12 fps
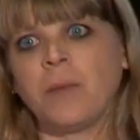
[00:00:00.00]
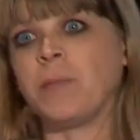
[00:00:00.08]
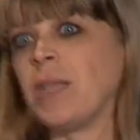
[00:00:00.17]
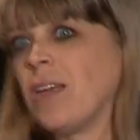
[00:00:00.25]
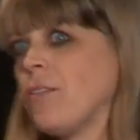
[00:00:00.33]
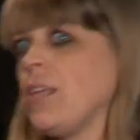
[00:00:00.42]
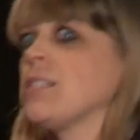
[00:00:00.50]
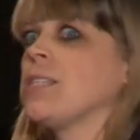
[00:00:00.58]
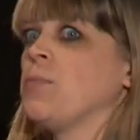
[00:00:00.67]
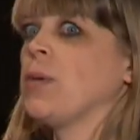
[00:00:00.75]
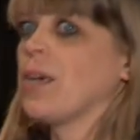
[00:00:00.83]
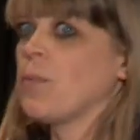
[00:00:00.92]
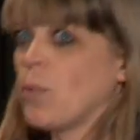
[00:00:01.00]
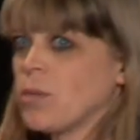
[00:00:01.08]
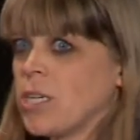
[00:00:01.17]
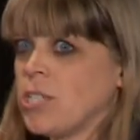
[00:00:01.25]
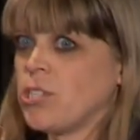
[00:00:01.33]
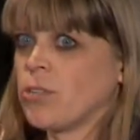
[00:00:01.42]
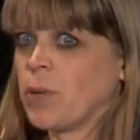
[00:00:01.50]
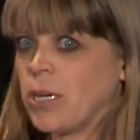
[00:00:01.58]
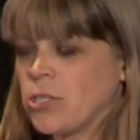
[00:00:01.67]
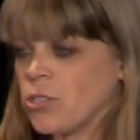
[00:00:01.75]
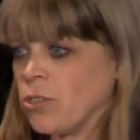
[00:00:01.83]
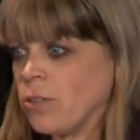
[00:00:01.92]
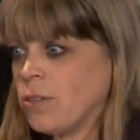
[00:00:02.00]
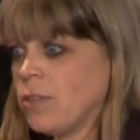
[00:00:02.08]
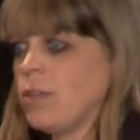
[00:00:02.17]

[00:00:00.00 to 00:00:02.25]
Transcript: Many of these then become multi-generational